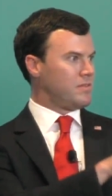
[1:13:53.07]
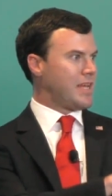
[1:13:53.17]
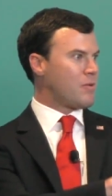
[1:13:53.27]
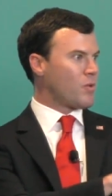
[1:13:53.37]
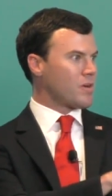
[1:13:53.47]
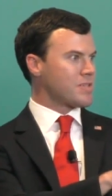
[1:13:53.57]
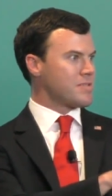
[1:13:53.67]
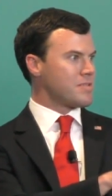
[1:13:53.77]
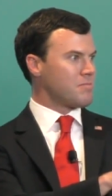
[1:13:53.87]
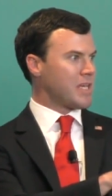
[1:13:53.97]
networks
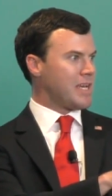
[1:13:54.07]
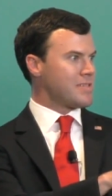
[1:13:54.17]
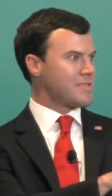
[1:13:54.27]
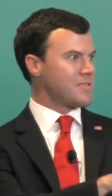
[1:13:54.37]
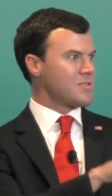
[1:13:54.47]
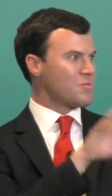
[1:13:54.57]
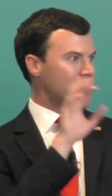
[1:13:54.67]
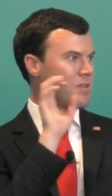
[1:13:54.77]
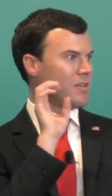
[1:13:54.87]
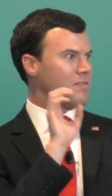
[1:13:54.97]
in some cases
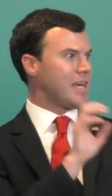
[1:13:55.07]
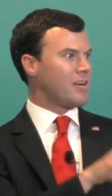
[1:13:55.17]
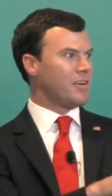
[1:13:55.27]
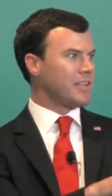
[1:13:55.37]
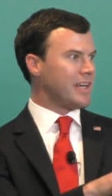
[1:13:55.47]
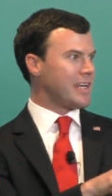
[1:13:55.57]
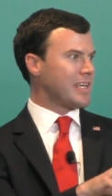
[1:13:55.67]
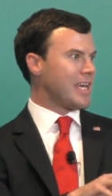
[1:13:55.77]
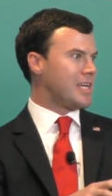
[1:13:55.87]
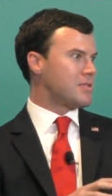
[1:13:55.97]
with all of that online
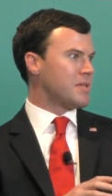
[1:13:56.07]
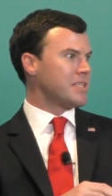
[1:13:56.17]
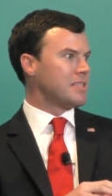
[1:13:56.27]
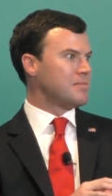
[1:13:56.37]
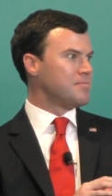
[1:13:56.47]
engagement.